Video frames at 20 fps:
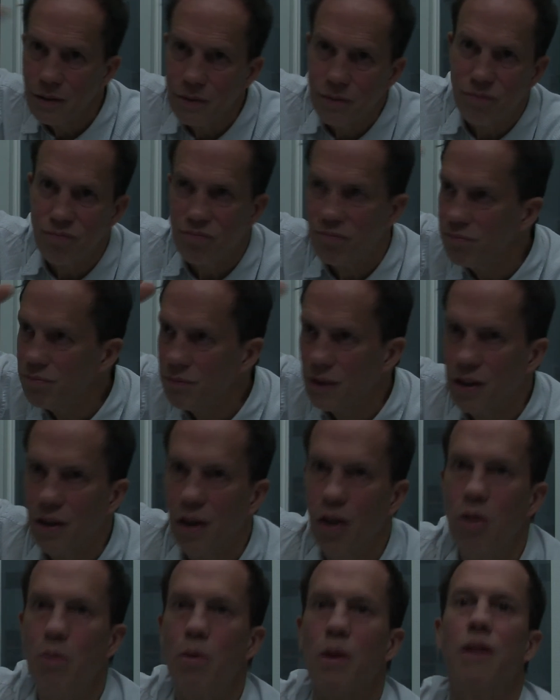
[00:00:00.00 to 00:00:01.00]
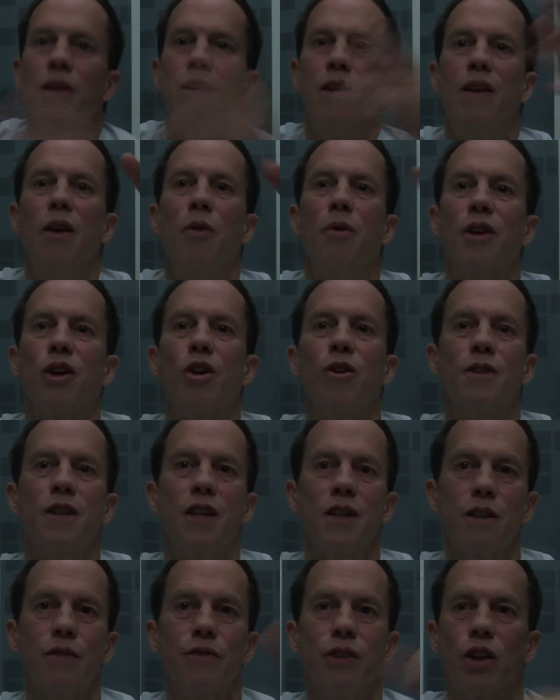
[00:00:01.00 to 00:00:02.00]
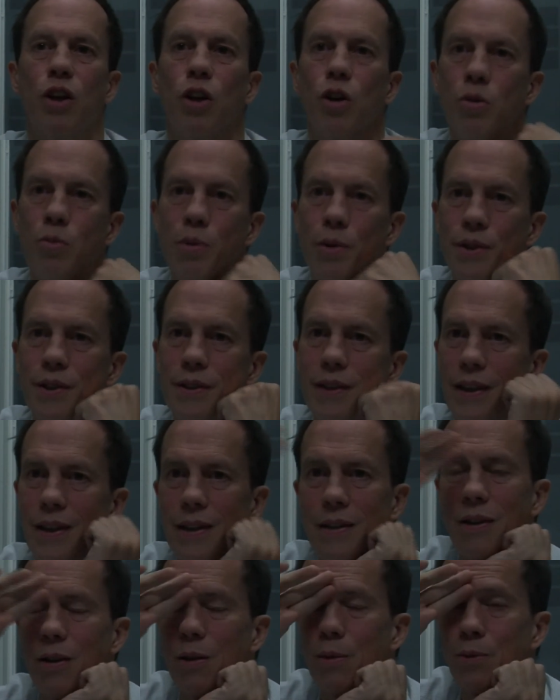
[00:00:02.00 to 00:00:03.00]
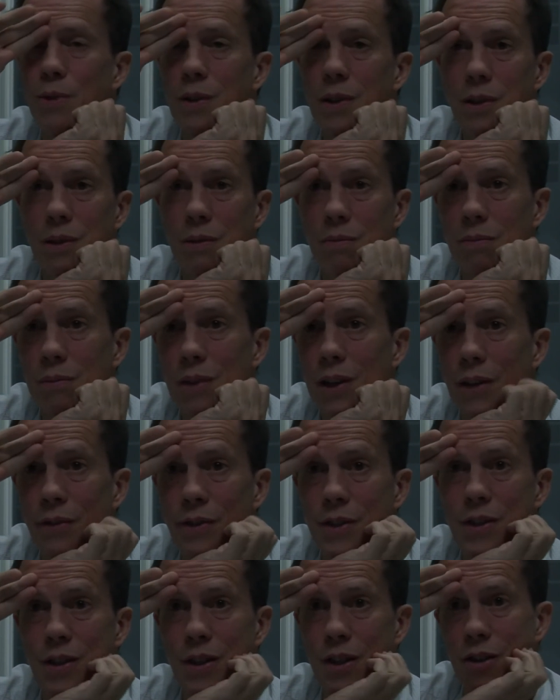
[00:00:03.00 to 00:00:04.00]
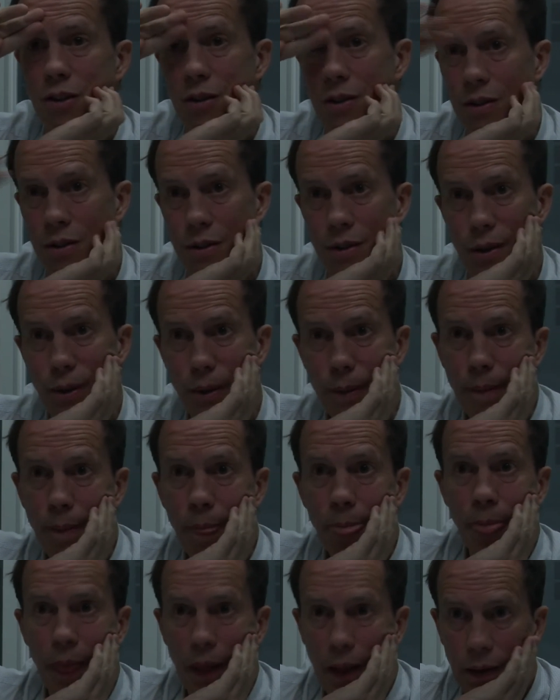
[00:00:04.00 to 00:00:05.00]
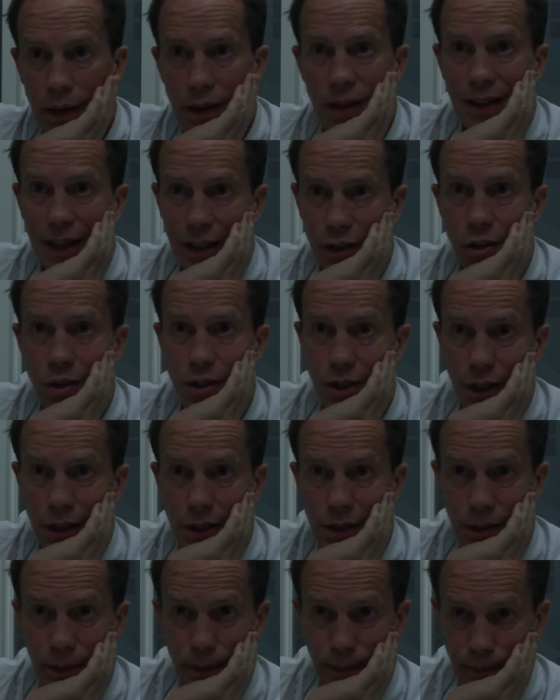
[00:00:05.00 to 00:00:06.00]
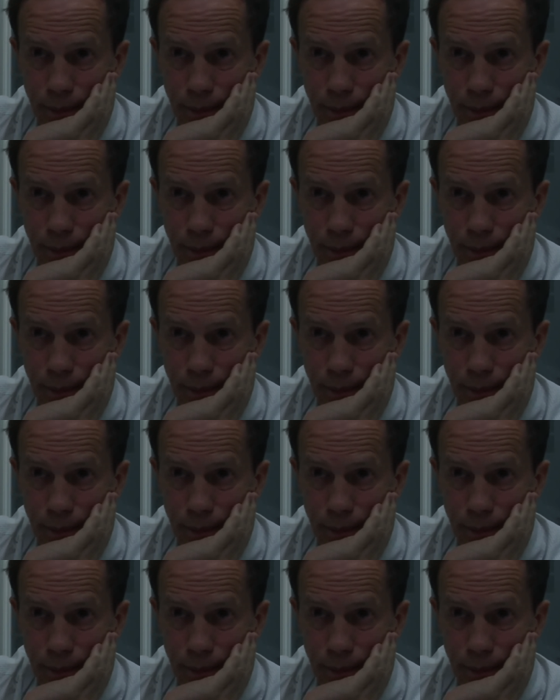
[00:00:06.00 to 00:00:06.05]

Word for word: of global, uh, you know, in the context of a global state, hopefully in half a century or so, in that context,